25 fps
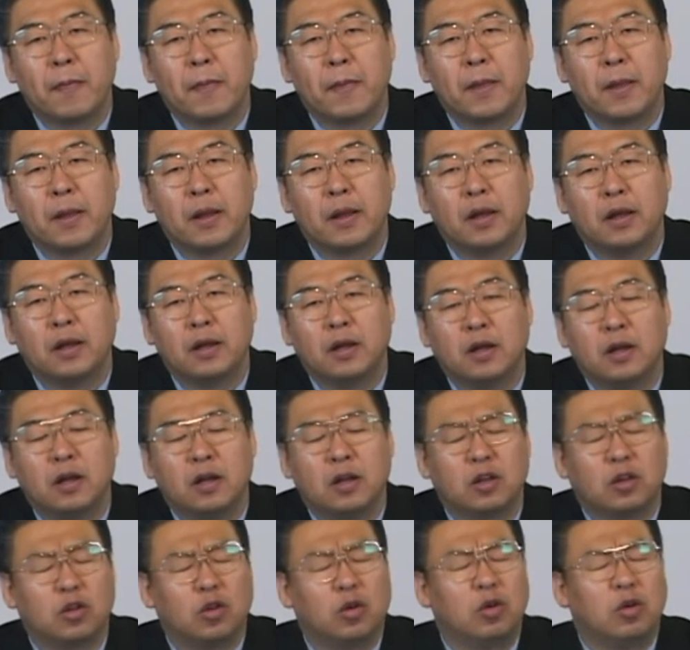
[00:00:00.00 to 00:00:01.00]
But
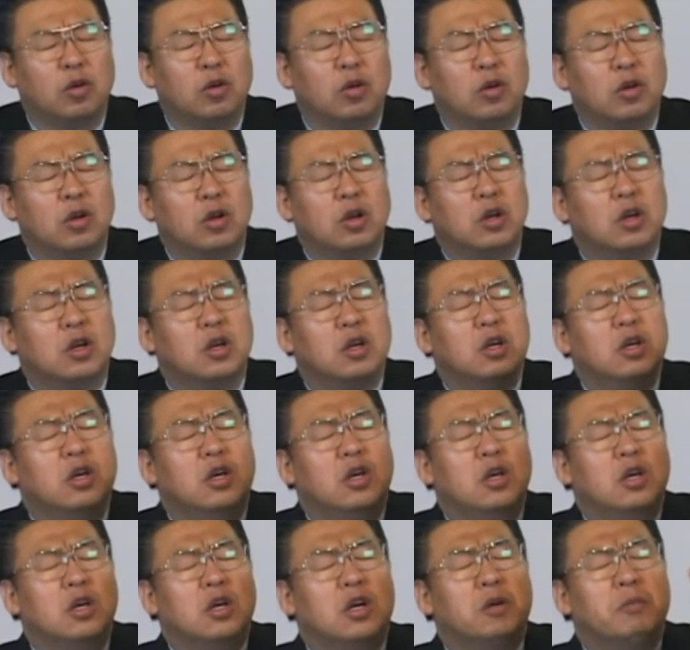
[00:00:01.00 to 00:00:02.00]
if he died
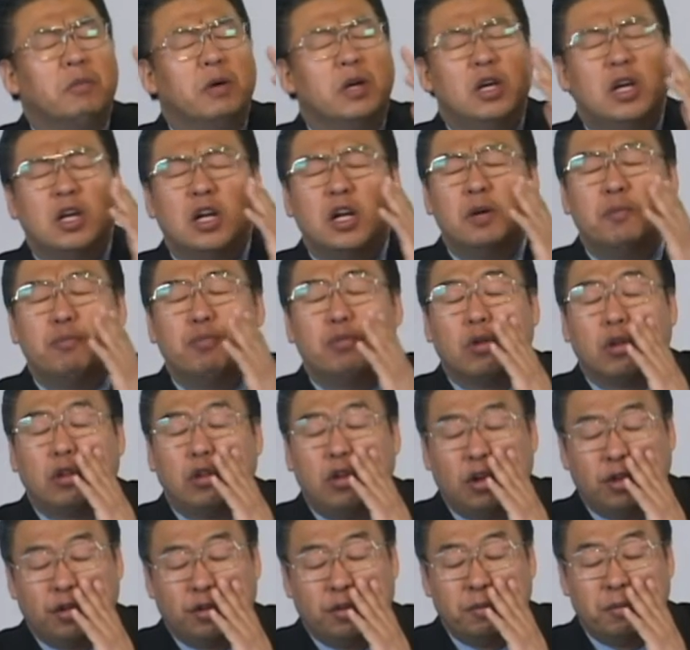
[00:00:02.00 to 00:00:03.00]
after
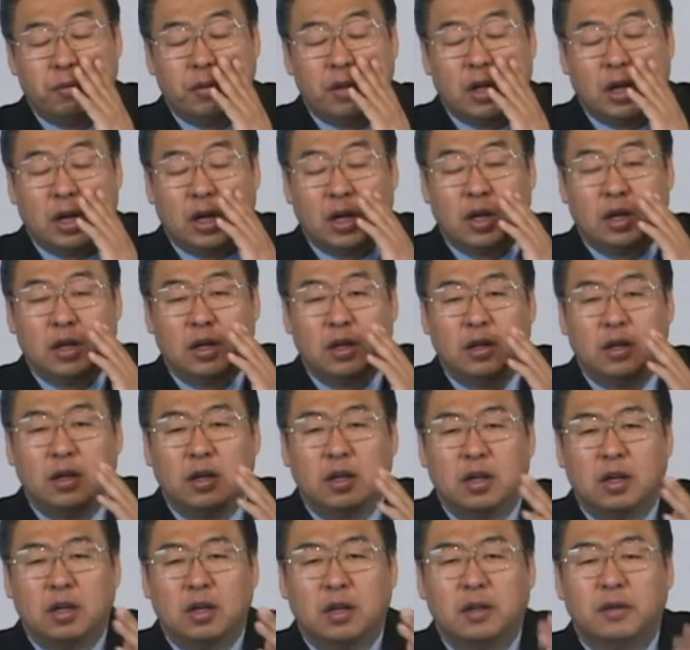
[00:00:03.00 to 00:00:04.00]
sunrise, the
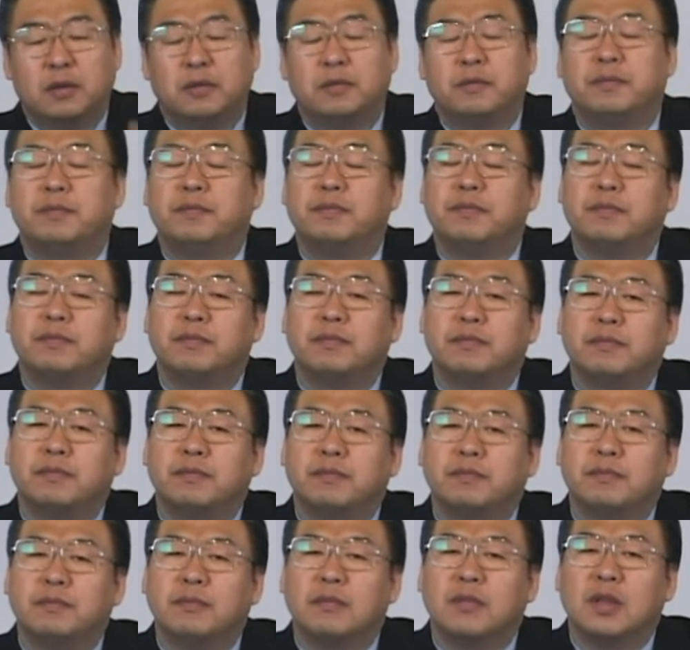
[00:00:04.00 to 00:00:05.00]
person was
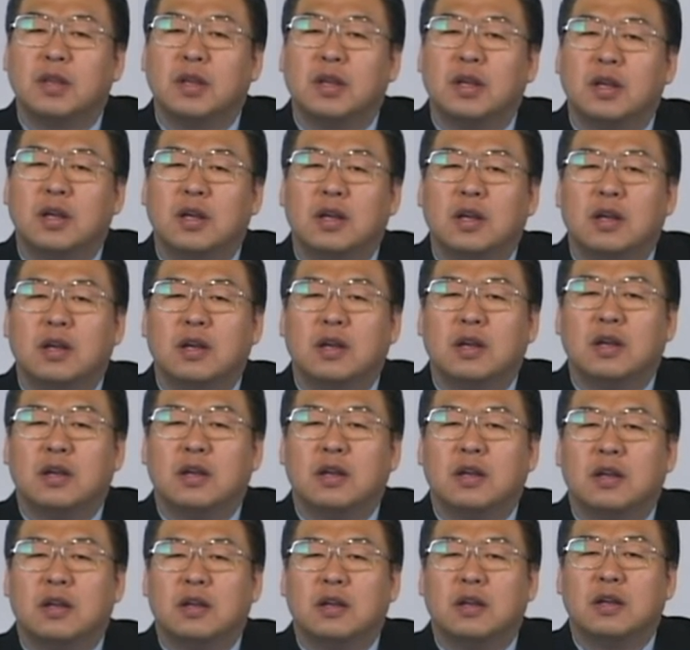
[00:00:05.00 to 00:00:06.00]
found
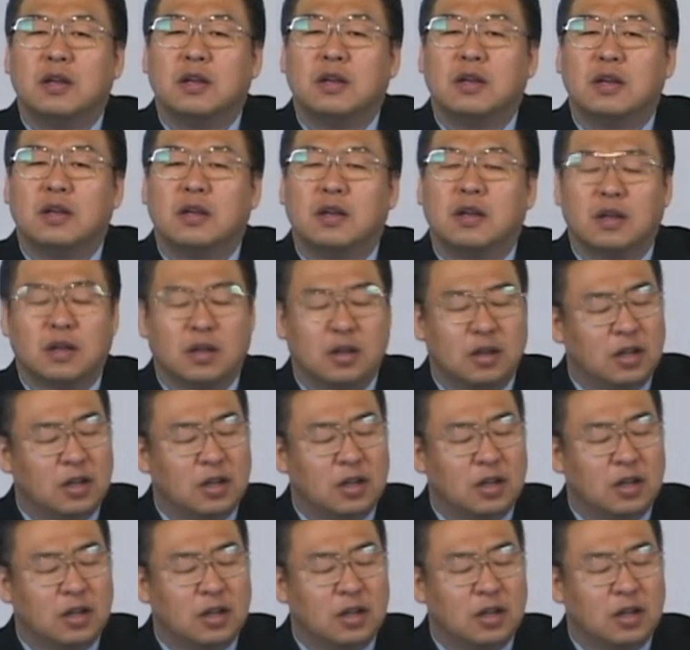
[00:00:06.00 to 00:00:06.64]
guilty.